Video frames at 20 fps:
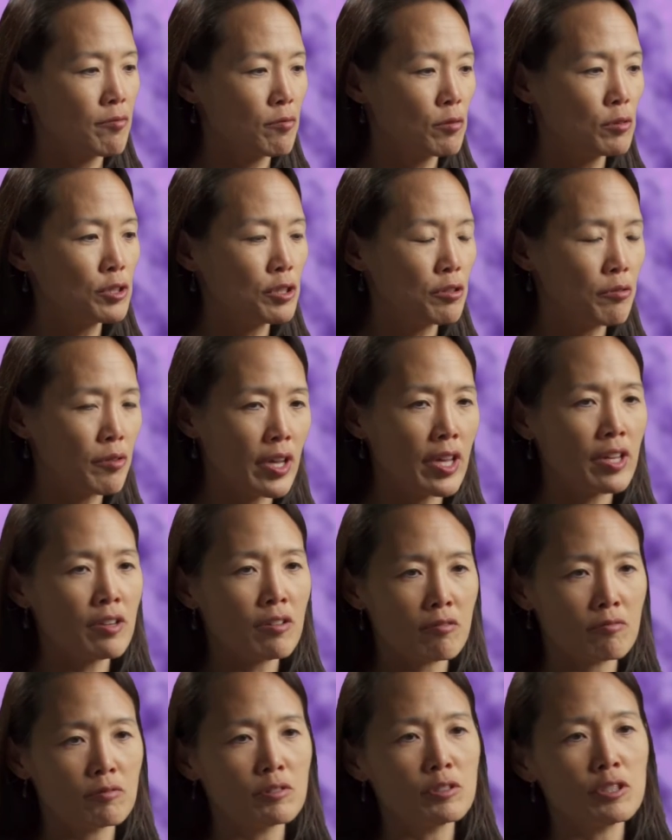rule you in
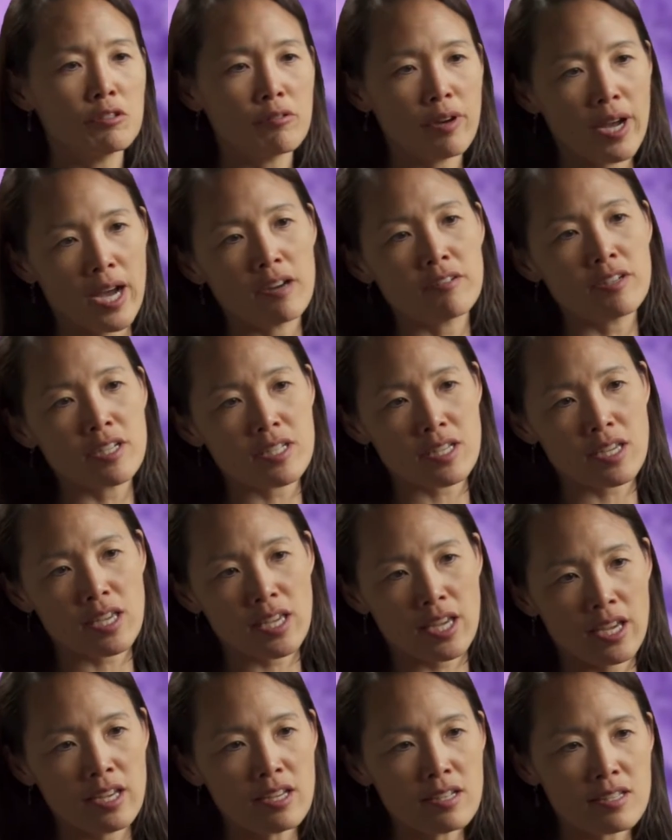or rule you out as a
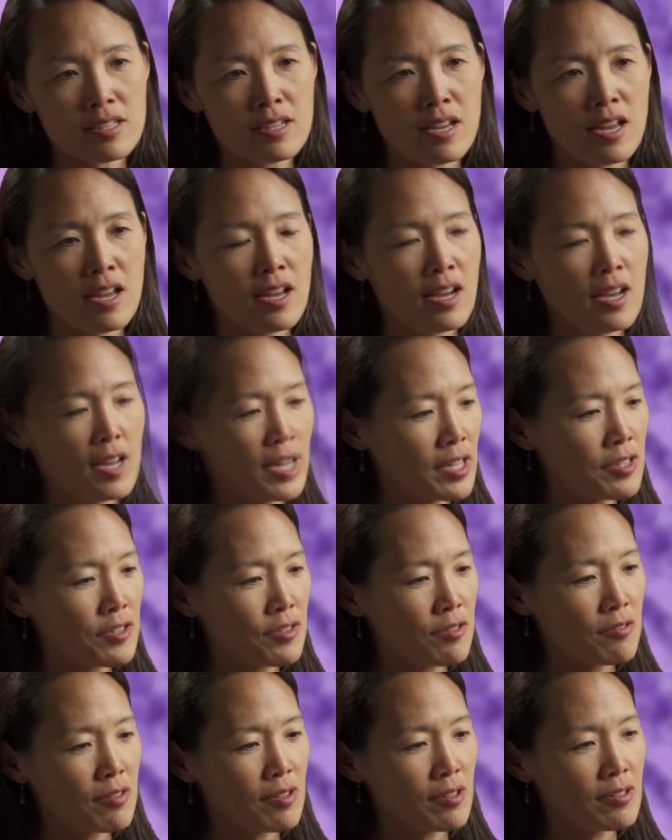case. And
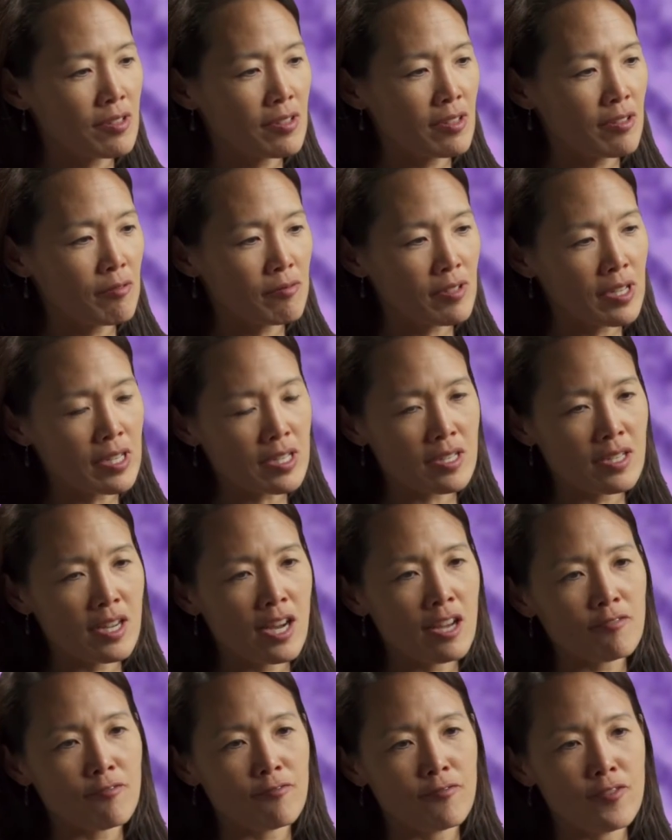so that it's
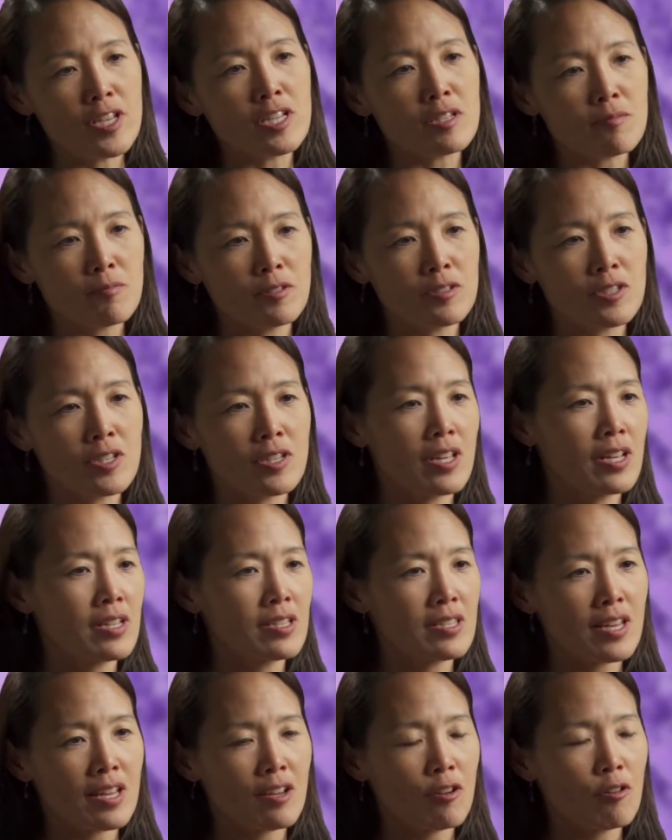not feasible to then
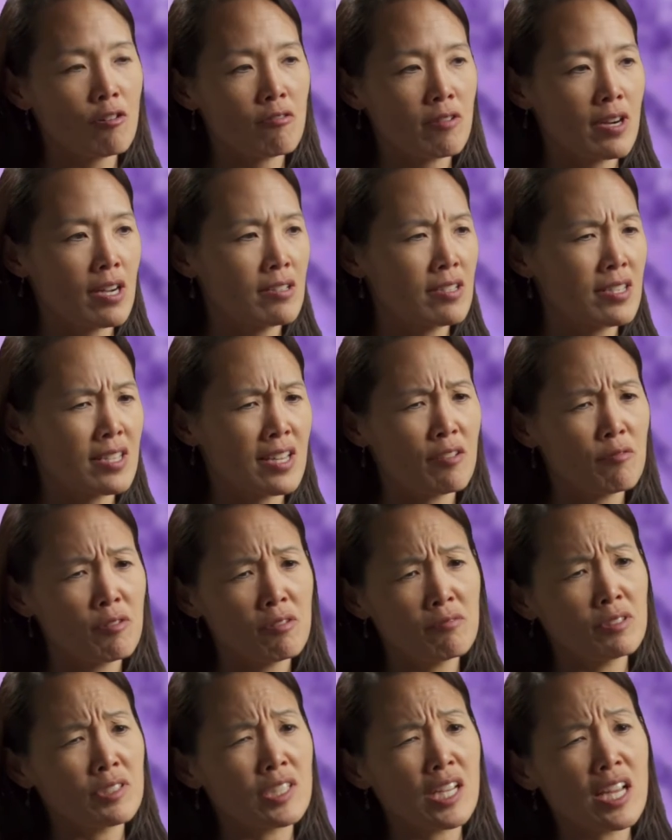go around and say,
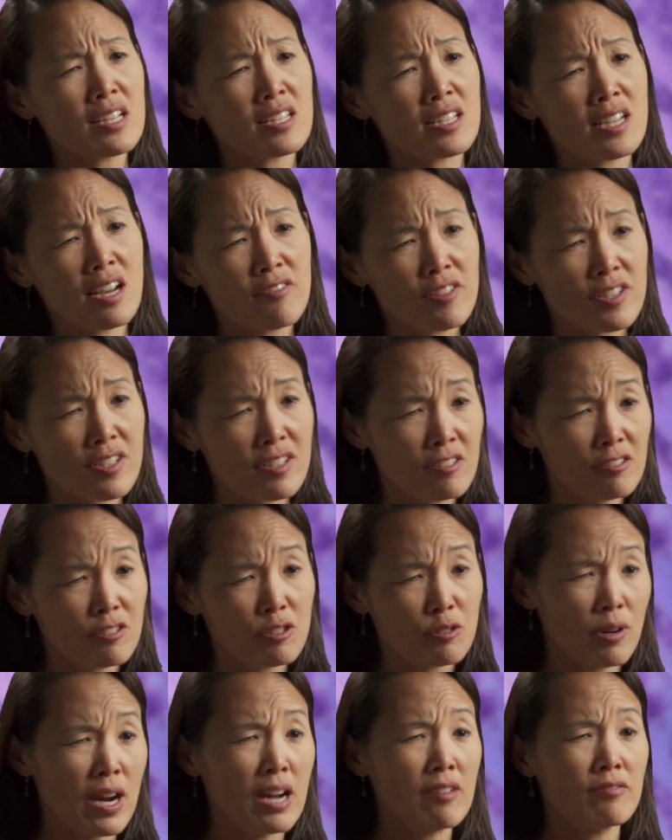well, we'll test every single
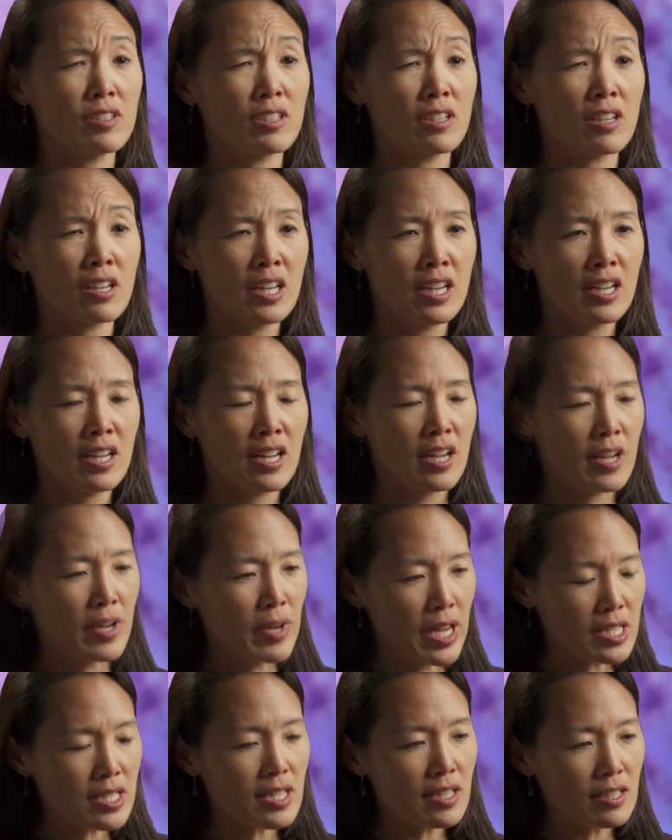traveler.
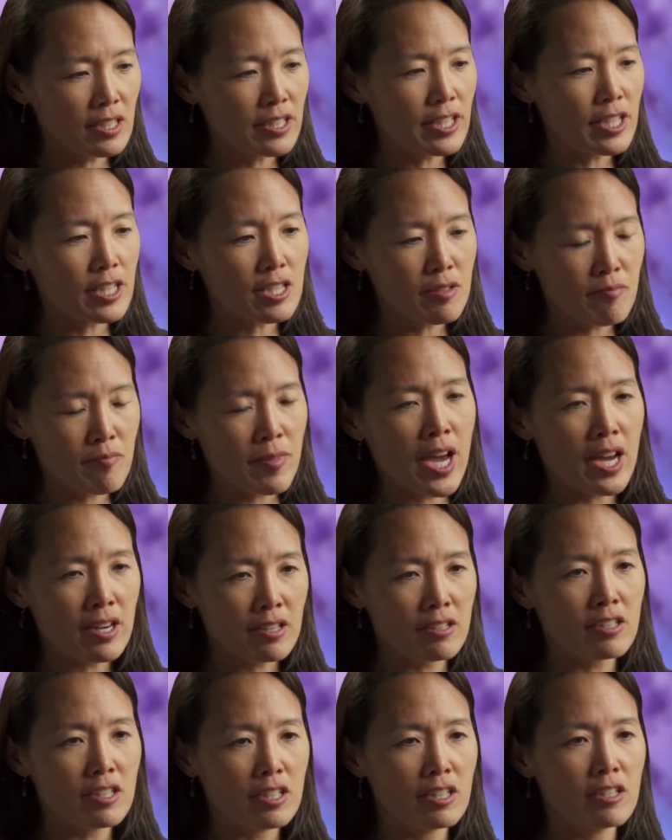Basically, it's a
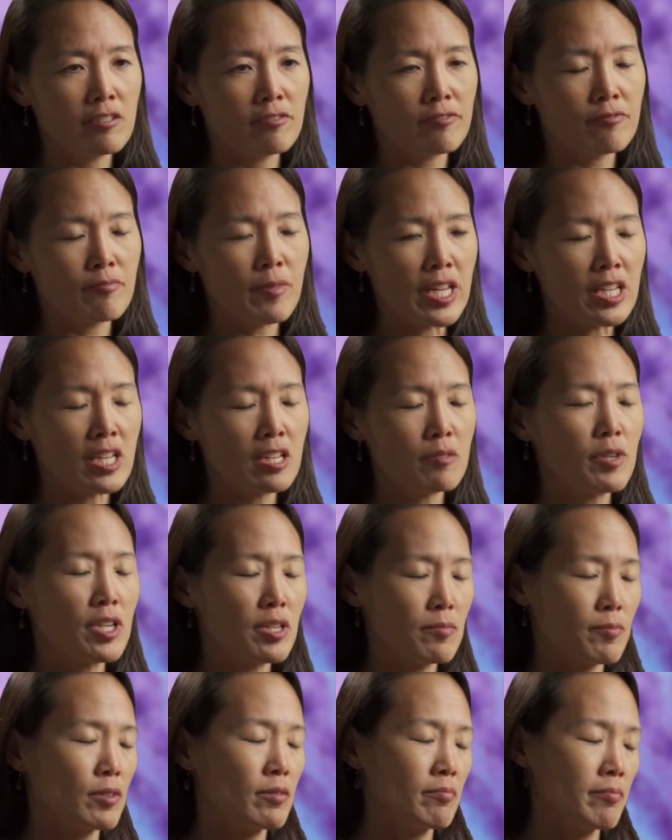matter of making
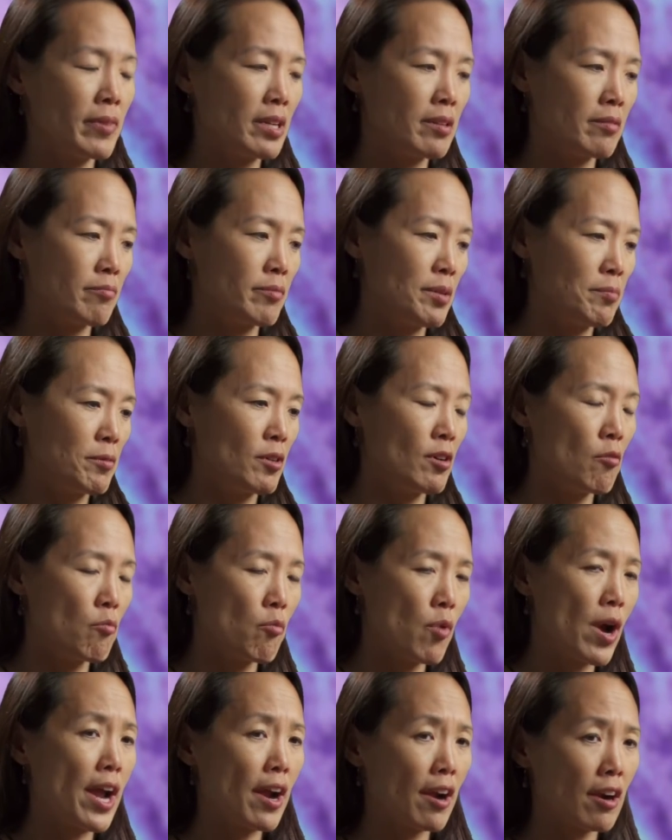people
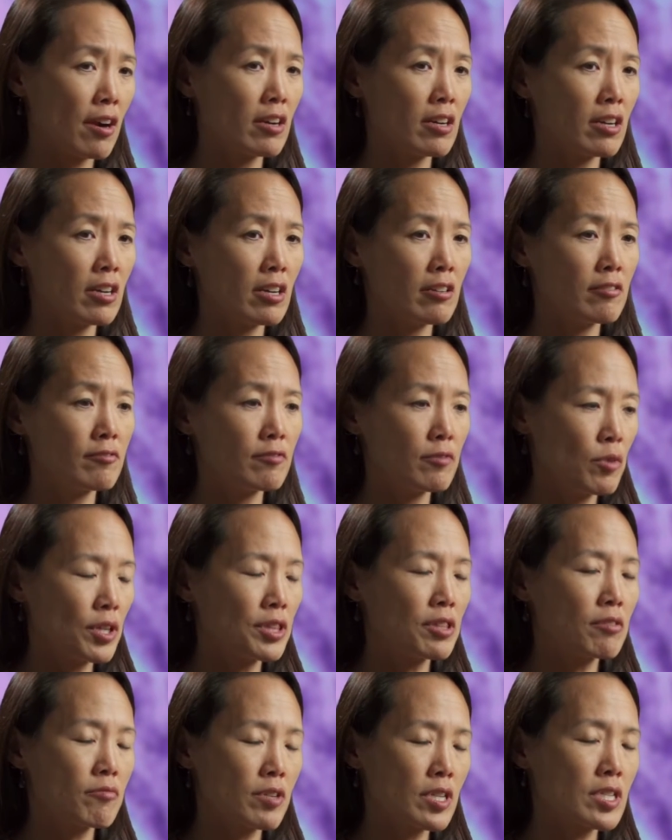aware of
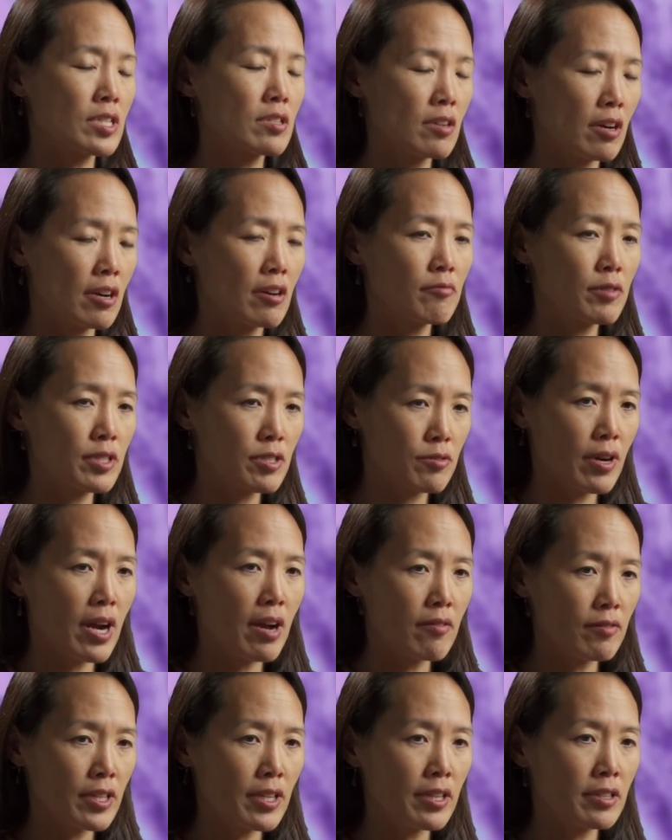what the risks are with
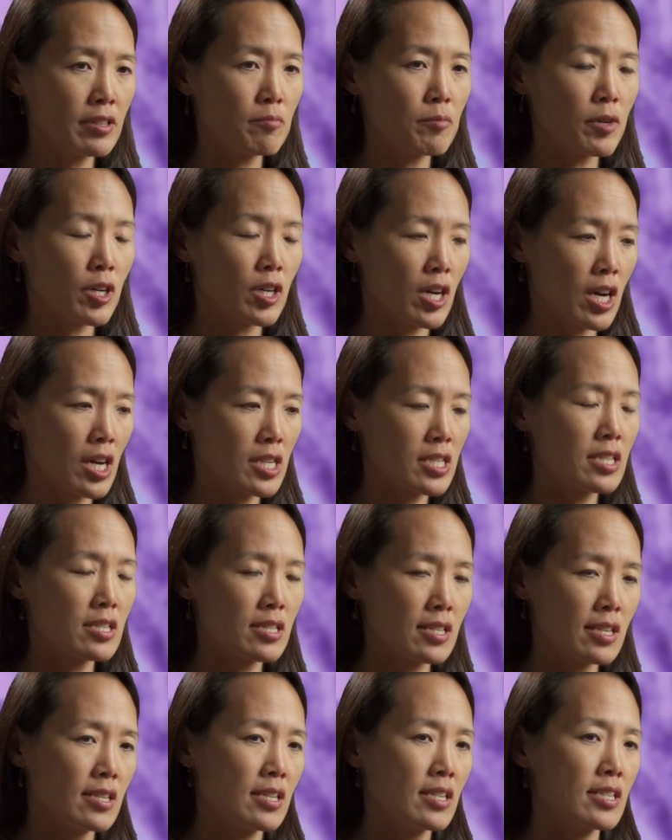traveling, the
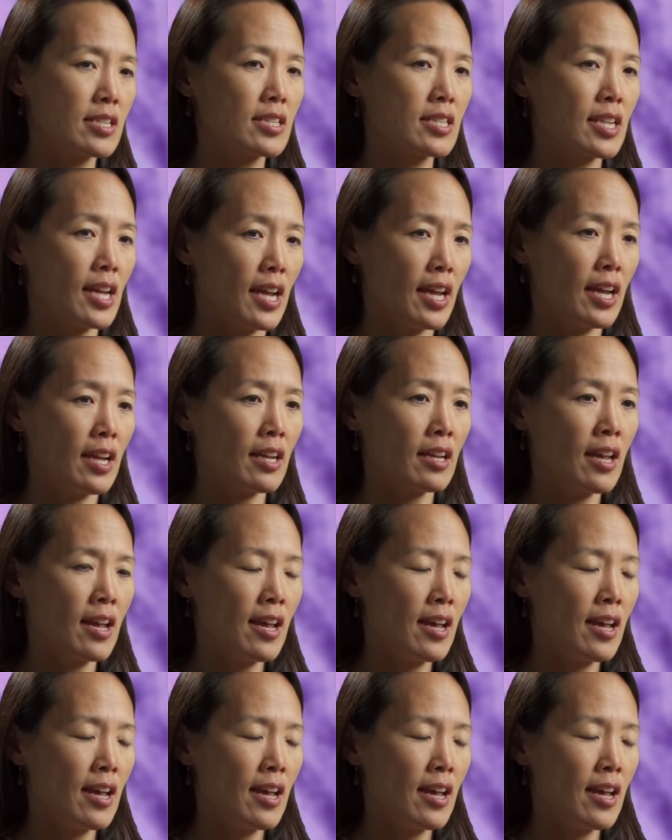precautions they need to take,